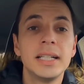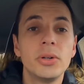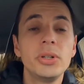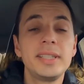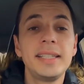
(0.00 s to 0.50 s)

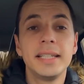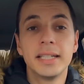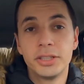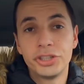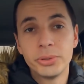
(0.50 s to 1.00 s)

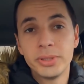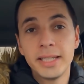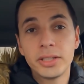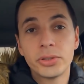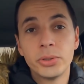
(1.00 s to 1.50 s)
Also, I
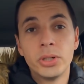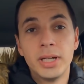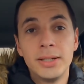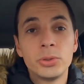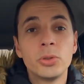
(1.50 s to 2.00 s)
noticed that
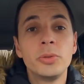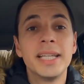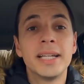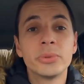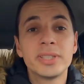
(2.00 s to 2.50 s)
the
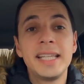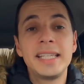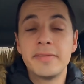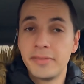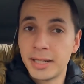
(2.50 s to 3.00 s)

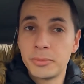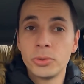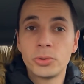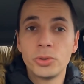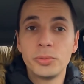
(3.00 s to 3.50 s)
advertised range
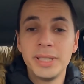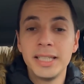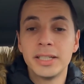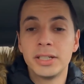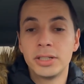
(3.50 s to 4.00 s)
was
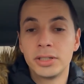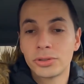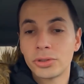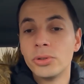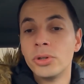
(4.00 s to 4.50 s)
really the
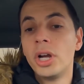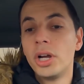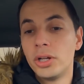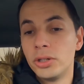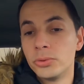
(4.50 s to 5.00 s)
range that we
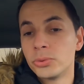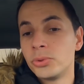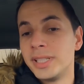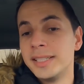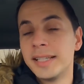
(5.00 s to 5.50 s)
used.
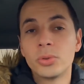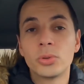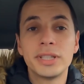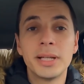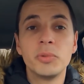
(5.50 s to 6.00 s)
The
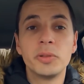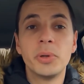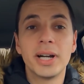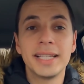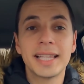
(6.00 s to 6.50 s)
dashboard
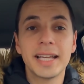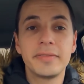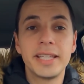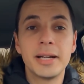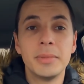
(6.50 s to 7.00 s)
is highly
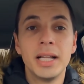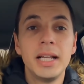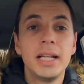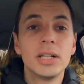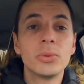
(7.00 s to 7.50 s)

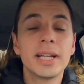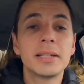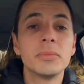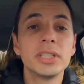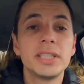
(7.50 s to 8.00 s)
reliable.
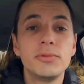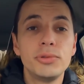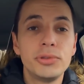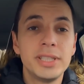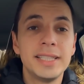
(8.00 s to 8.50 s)
Basically, if
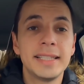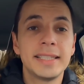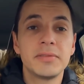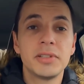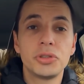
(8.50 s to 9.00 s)
you use this
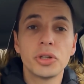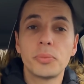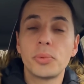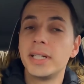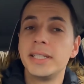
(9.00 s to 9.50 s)
car to go to work
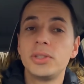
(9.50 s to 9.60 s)
every